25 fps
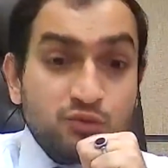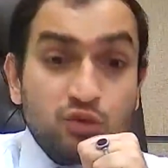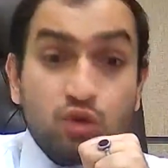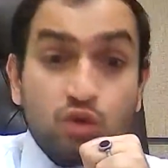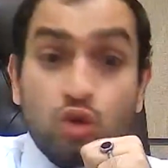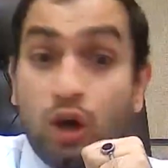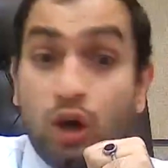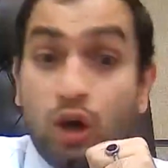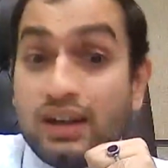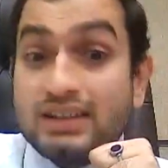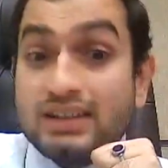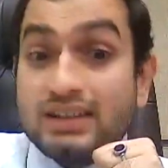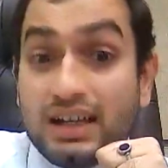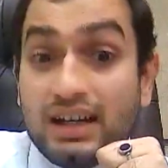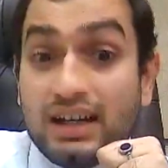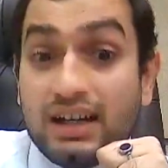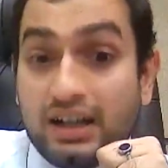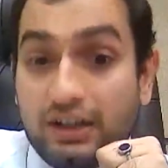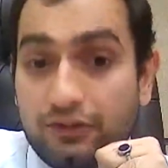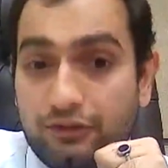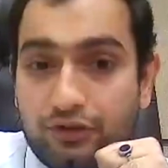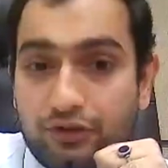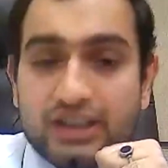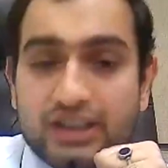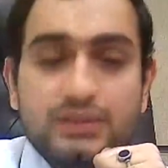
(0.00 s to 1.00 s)
to understand
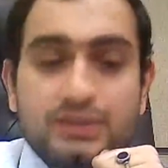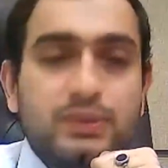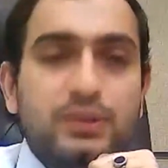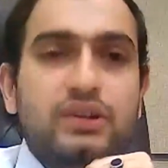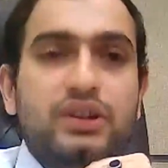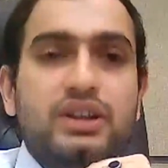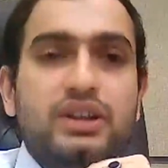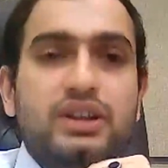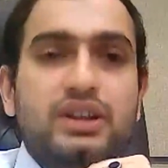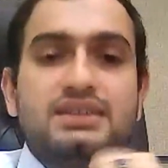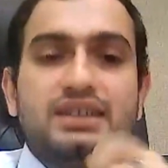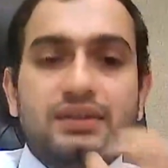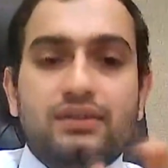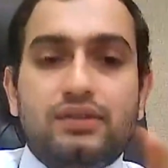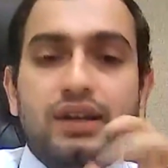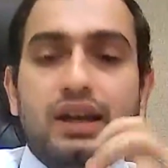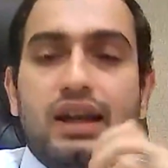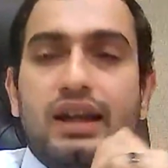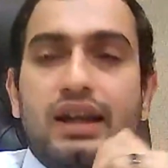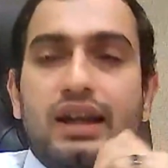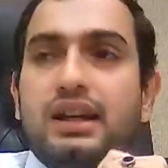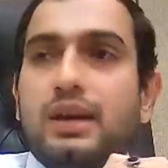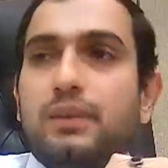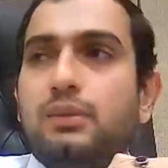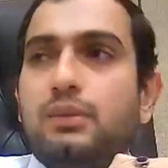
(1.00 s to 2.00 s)
the difference between civil
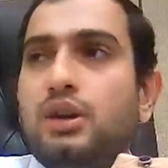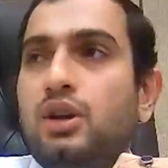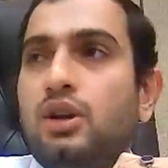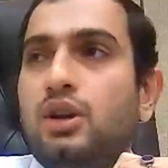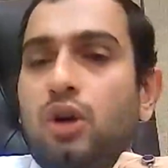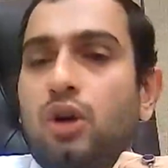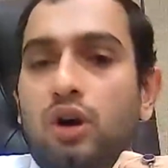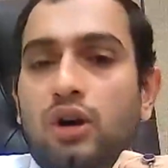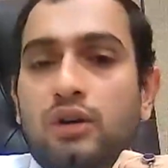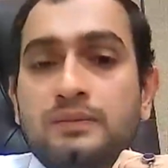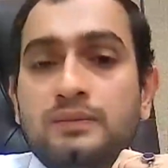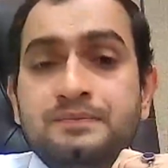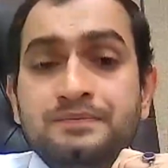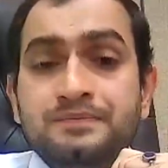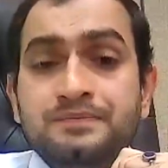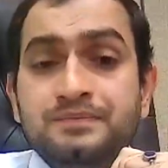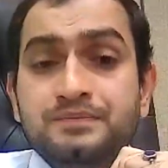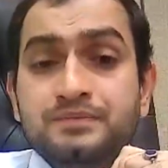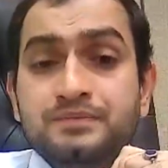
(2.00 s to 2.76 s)
and criminal law,